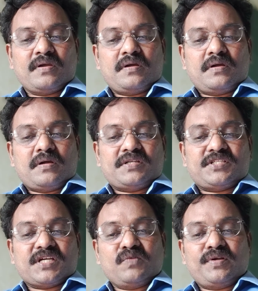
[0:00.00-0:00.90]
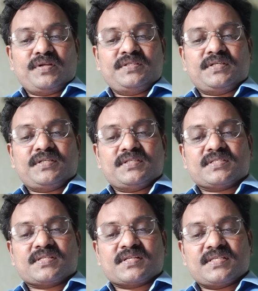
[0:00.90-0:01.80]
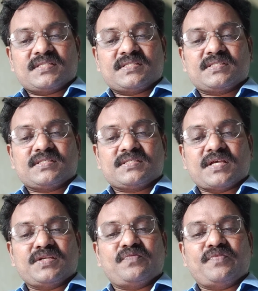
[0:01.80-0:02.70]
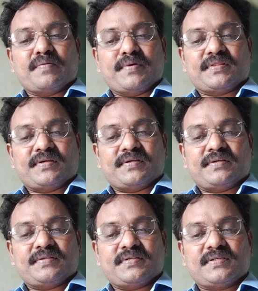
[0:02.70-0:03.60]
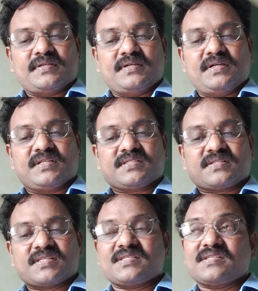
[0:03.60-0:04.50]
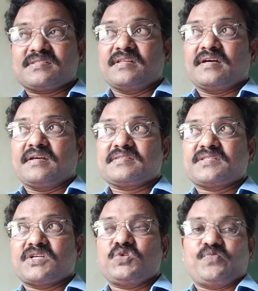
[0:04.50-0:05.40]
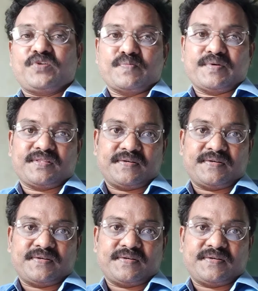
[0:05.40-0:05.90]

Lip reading: And second one is, it is a stress scientific method. It stresses the scientific method.